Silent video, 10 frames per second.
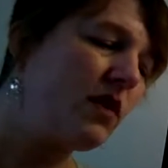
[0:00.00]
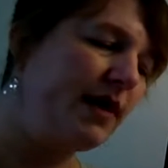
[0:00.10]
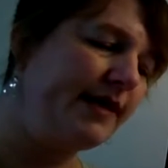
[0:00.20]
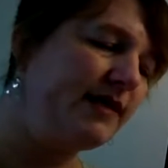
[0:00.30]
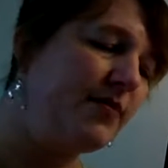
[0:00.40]

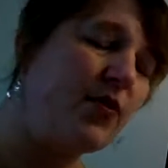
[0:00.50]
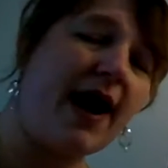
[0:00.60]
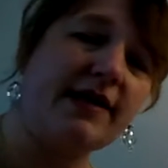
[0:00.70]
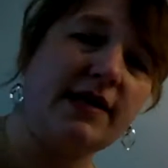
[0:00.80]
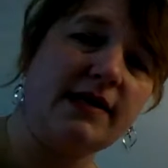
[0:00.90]
Get some
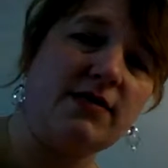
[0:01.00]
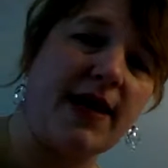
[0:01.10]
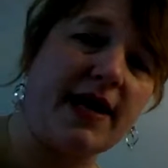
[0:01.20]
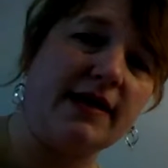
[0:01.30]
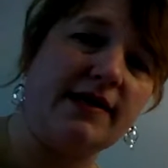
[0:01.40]
practice
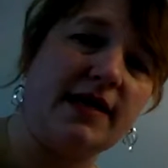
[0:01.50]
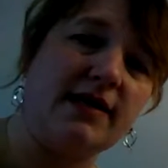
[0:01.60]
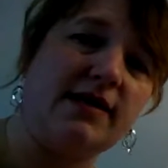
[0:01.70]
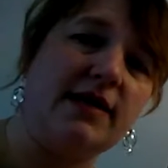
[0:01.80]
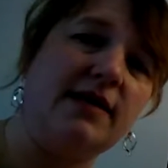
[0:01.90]
making
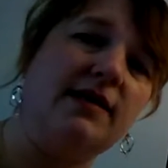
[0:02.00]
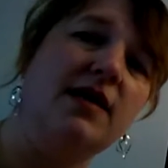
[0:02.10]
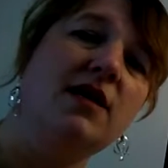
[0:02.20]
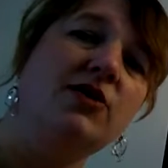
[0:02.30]
sentences,